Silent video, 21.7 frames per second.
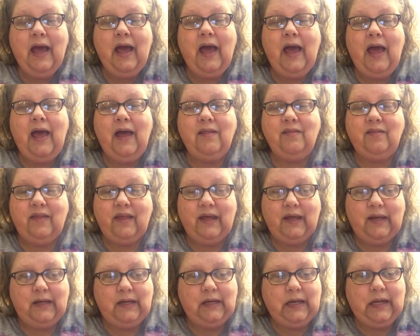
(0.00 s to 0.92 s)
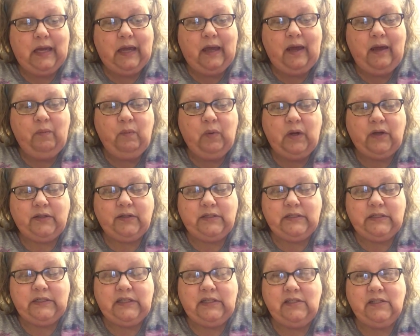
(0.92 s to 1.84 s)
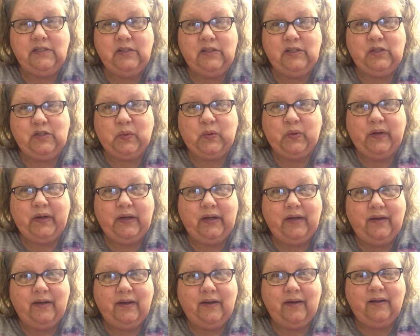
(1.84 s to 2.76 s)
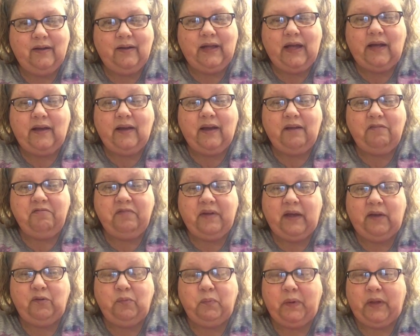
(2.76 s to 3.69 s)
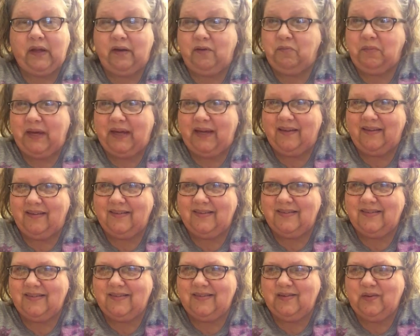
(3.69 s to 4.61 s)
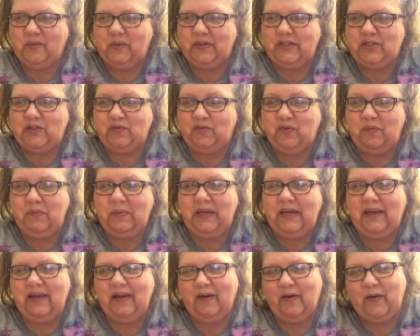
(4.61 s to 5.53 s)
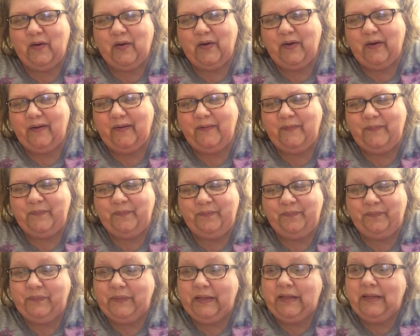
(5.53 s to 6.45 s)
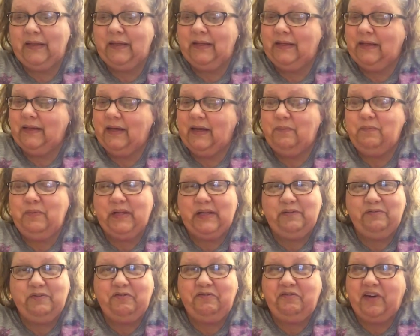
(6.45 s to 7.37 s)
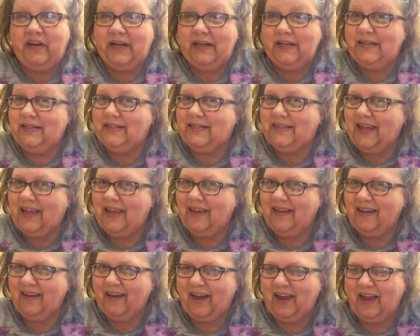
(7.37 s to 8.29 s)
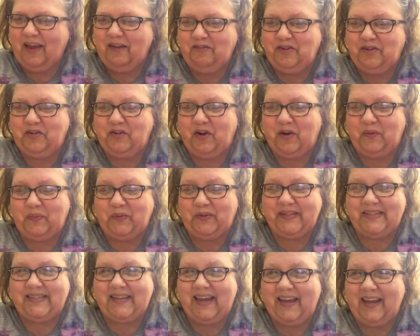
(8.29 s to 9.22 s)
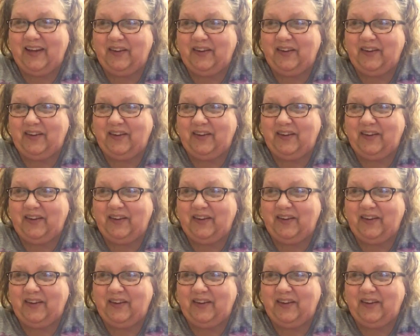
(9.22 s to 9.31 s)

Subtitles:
And then I walked into the toy aisle and I found blind bags, which for me are a bit of a vice. I have trouble saying